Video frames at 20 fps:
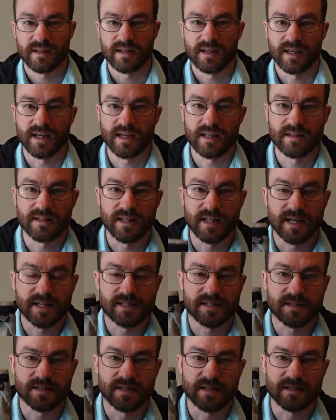And the
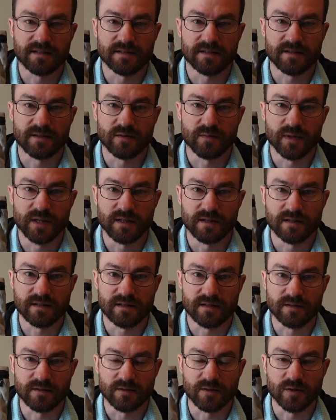last thing is going to be
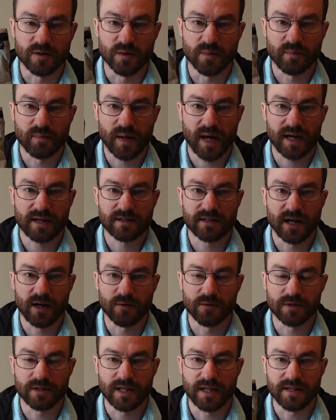this little pack
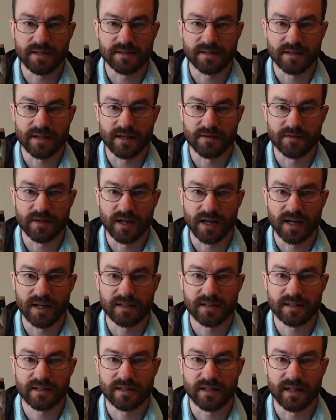towel case that I've
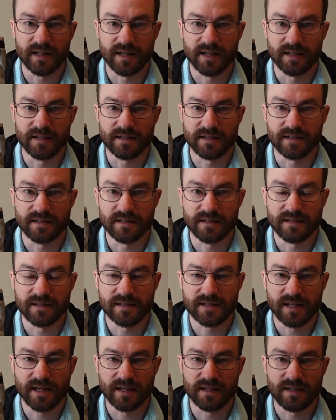got, and
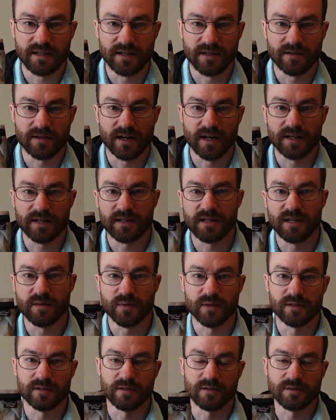inside here I keep
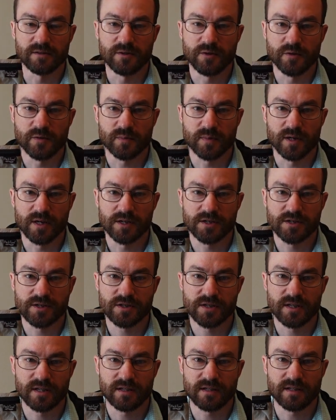a little
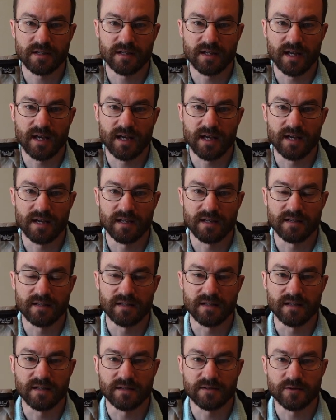toothbrush
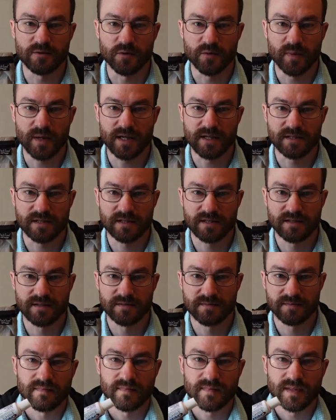and toothpaste.
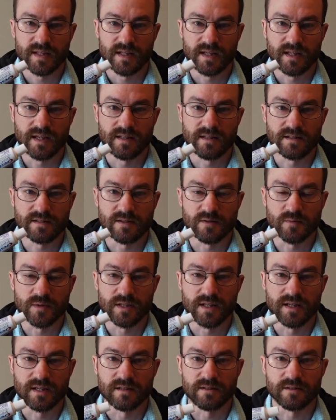And this is
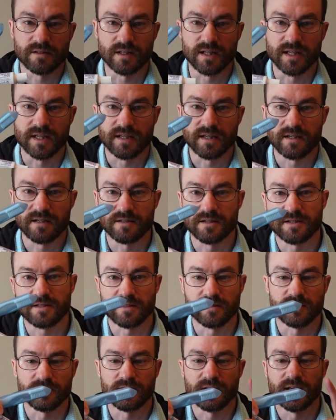what they look like. Just a
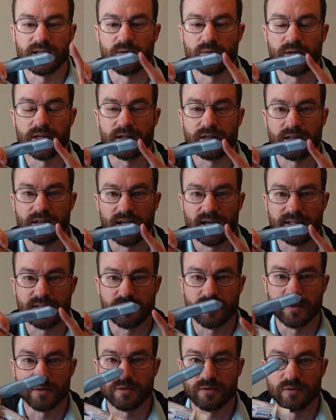little lightweight
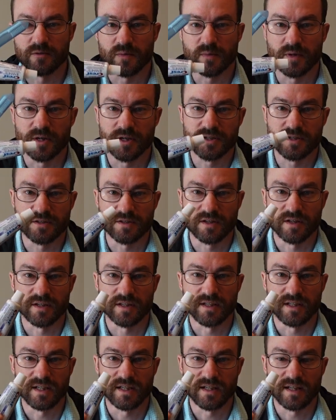collapsible toothbrush is all
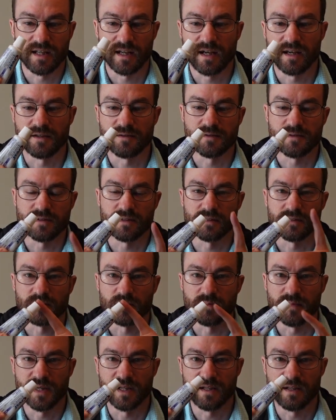you need, and I use the
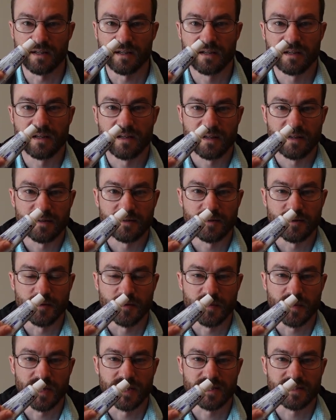little mini
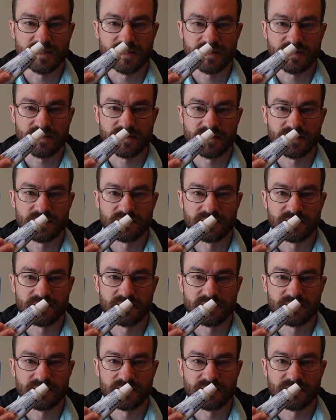toothpastes.